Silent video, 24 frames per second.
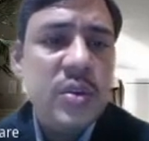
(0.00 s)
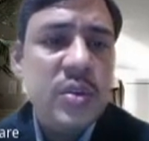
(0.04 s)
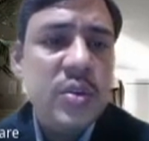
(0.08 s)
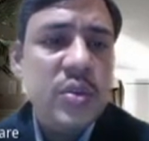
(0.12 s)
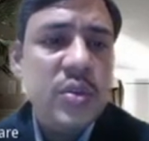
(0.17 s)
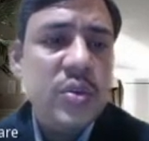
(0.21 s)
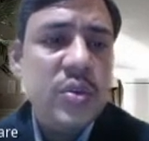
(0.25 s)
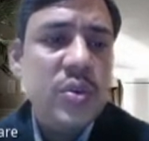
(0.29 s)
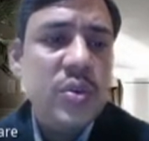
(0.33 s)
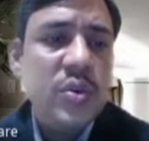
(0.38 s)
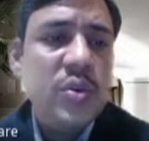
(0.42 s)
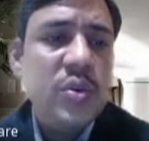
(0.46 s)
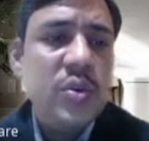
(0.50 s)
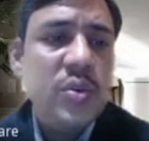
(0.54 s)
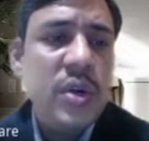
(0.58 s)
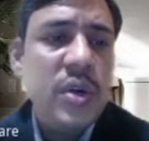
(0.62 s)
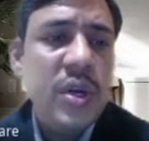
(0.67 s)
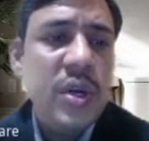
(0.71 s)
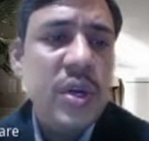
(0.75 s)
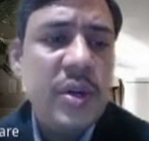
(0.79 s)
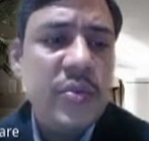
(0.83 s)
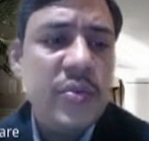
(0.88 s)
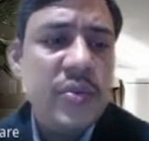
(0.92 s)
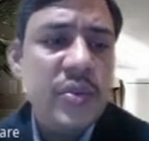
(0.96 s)
So
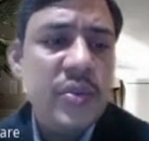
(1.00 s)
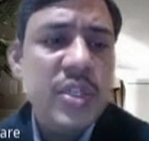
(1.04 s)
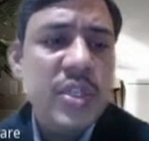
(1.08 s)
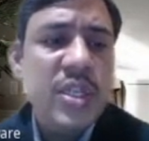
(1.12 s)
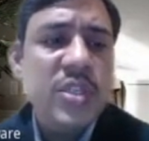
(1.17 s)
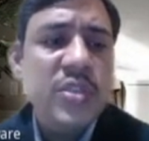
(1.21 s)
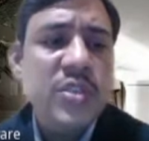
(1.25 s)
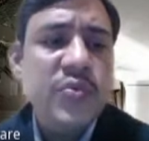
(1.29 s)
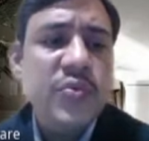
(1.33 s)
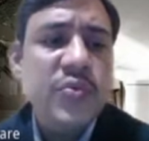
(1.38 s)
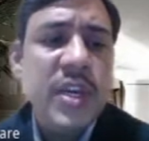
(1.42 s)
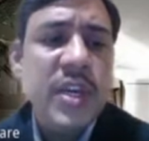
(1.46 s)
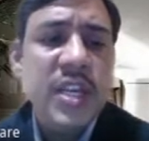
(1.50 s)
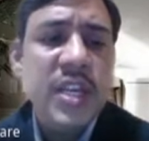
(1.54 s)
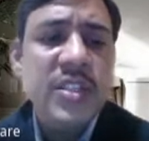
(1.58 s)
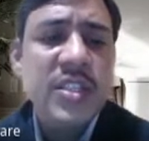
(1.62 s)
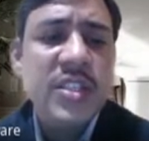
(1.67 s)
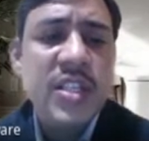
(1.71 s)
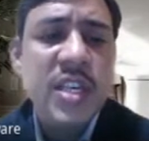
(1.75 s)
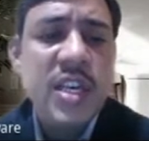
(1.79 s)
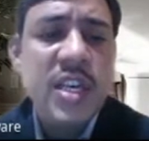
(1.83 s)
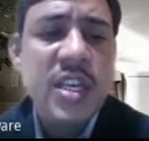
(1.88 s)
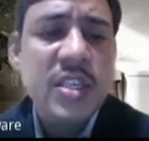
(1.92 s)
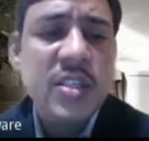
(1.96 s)
just we can
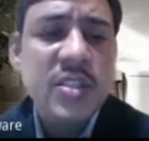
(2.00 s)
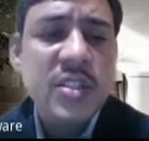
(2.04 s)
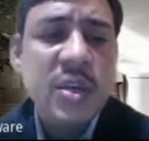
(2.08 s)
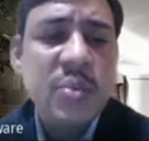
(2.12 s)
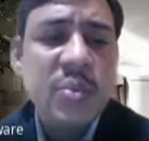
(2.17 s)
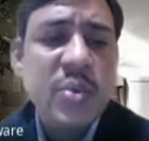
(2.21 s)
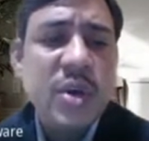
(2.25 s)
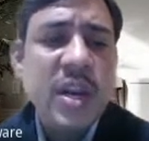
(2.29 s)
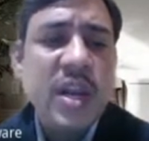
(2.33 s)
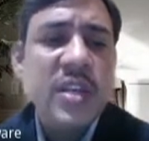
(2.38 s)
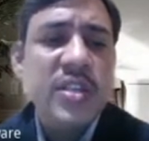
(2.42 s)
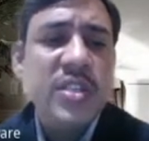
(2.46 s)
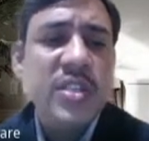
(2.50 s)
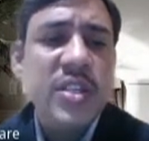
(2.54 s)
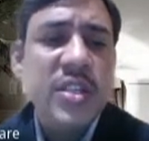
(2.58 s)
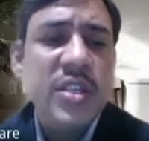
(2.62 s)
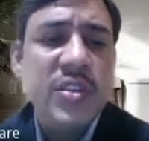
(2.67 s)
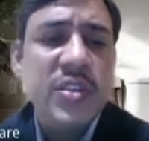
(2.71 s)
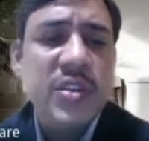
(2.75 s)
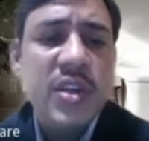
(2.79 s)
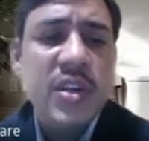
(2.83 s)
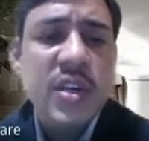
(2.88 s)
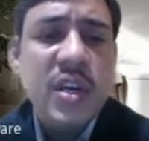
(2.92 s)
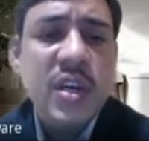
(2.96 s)
say summarize it.
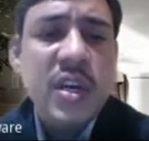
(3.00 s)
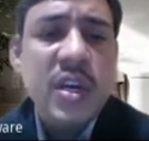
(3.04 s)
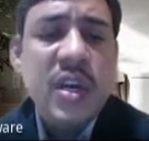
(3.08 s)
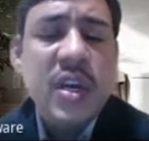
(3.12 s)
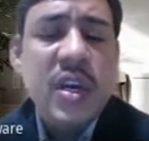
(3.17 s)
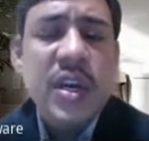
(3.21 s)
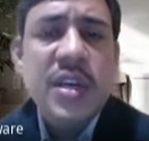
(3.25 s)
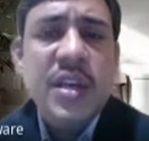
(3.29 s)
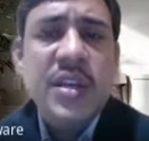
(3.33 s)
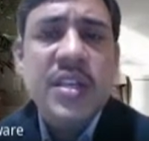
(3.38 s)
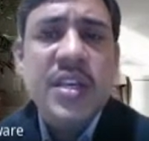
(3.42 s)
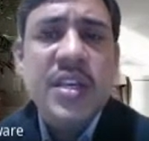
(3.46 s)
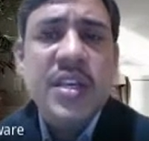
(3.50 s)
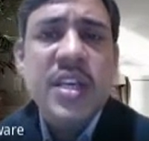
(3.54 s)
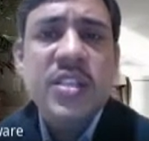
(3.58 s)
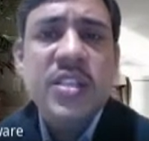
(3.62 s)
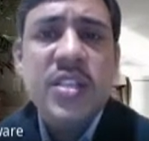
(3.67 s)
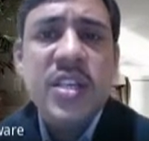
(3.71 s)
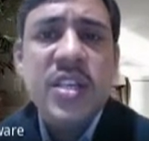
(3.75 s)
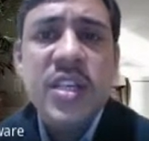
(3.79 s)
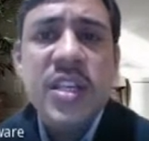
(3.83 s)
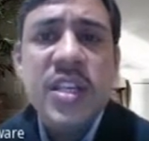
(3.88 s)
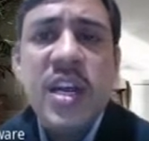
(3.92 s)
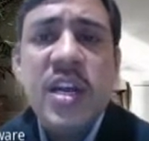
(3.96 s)
It can
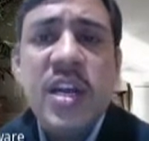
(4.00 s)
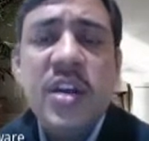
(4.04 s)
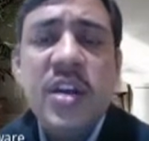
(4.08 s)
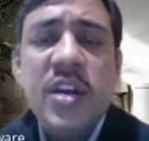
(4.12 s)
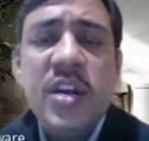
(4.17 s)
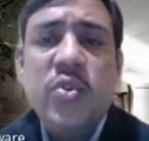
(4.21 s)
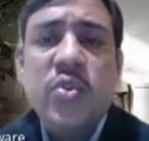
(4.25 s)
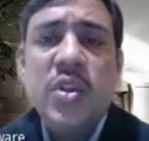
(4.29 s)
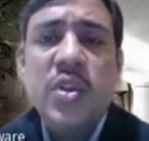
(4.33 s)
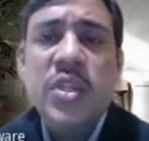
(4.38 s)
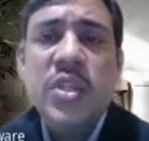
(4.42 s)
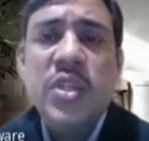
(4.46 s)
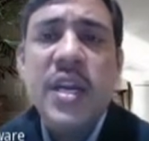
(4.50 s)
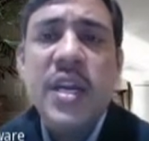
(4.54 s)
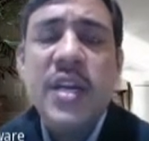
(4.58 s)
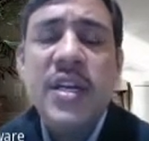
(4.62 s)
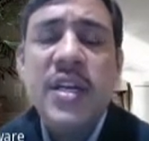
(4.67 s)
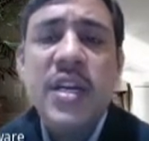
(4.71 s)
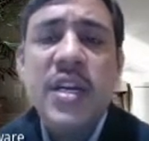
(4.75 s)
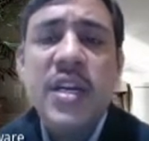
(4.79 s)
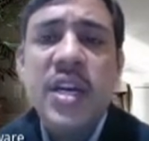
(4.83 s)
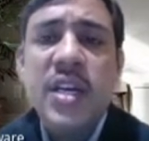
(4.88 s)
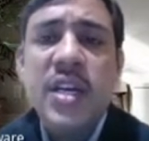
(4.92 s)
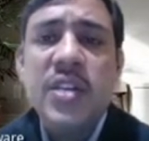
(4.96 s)
say that for the
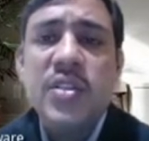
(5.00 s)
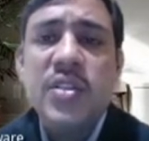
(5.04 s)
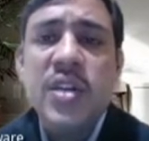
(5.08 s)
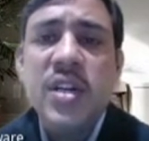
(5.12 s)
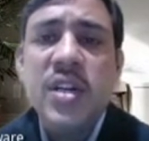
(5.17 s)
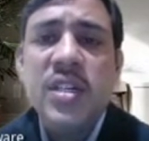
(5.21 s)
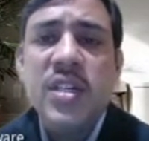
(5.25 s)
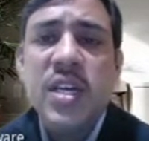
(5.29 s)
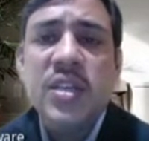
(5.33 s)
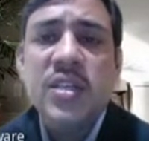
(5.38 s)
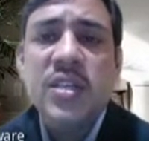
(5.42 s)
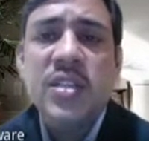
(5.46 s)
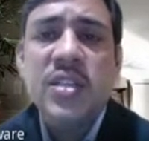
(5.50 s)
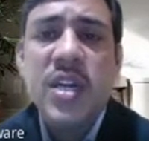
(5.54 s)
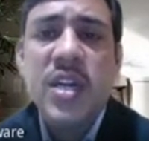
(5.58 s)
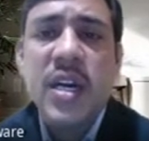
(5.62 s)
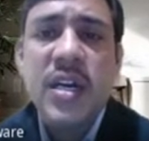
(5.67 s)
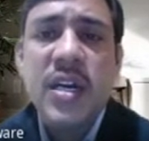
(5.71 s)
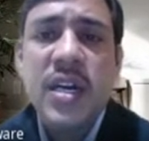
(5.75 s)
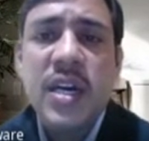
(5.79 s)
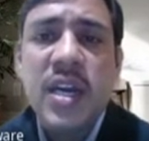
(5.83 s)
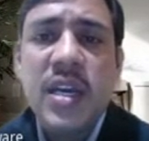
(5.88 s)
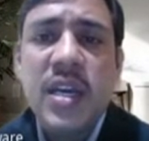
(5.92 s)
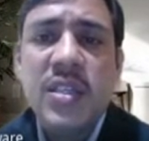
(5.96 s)
international
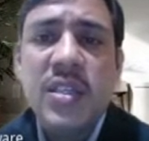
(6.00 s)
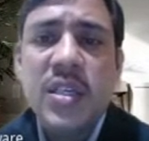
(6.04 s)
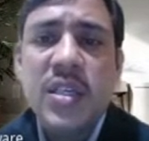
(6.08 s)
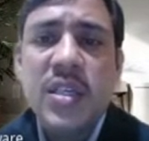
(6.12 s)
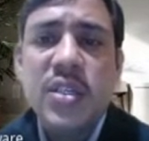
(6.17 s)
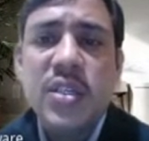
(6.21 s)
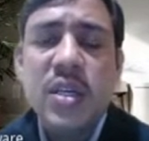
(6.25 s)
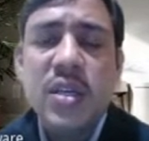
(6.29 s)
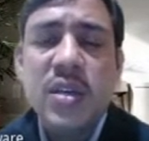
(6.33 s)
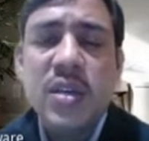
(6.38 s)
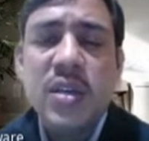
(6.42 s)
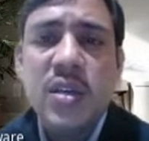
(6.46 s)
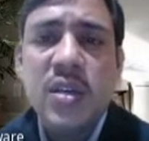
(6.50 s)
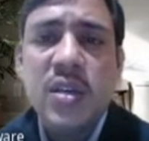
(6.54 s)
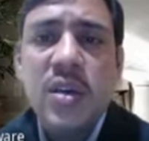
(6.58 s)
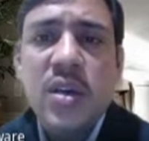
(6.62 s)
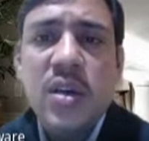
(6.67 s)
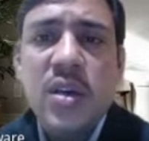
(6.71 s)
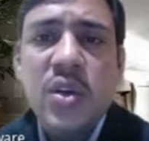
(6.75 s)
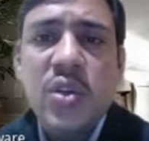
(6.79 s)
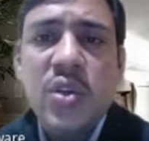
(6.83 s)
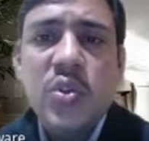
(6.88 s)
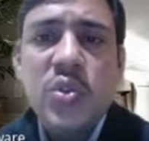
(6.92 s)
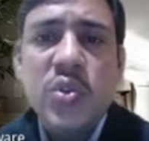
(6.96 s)
standardization,
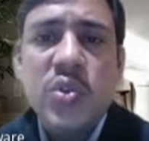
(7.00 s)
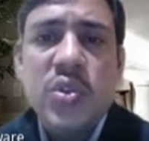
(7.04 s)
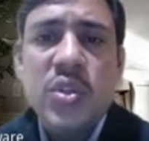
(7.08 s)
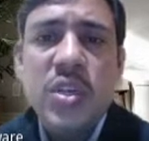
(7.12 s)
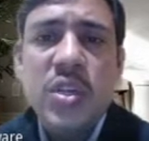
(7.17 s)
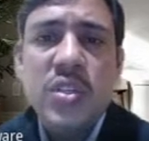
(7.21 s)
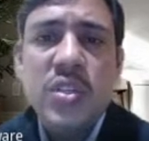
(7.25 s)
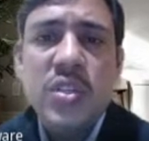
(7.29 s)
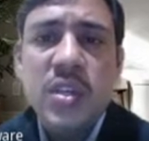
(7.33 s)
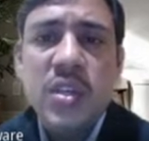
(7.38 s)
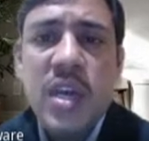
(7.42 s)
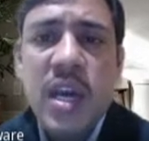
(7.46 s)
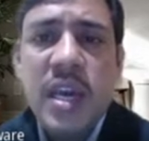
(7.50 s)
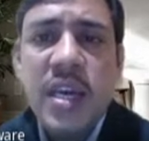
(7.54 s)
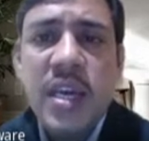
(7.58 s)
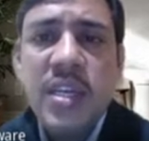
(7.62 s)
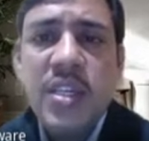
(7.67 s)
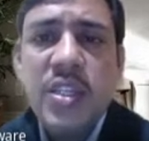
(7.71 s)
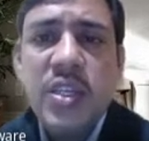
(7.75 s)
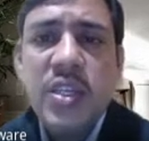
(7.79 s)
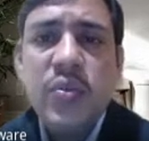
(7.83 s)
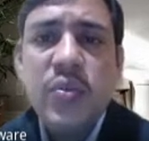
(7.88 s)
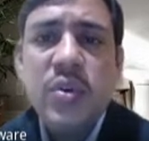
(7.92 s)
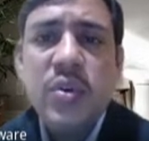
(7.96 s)
so this
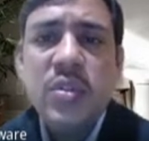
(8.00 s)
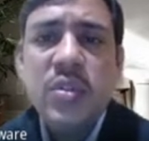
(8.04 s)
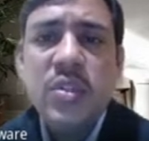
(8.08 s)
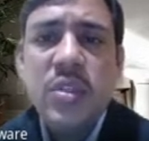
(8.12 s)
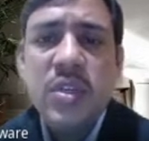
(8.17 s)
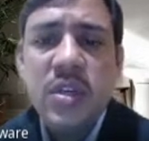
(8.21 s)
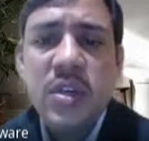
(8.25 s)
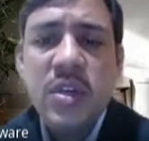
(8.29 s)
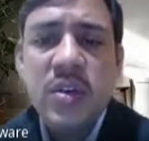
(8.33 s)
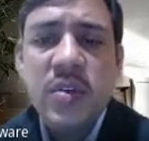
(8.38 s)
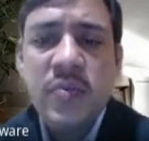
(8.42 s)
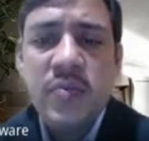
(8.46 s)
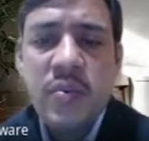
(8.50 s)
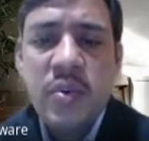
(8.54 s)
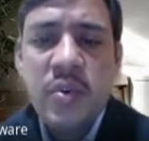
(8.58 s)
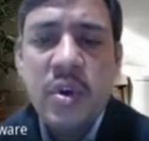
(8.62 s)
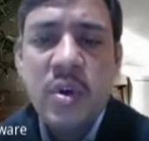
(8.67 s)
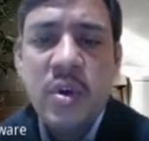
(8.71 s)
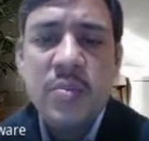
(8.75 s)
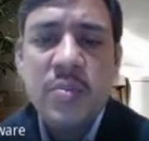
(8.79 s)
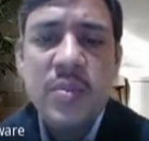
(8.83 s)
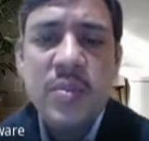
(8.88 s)
IEC was formed.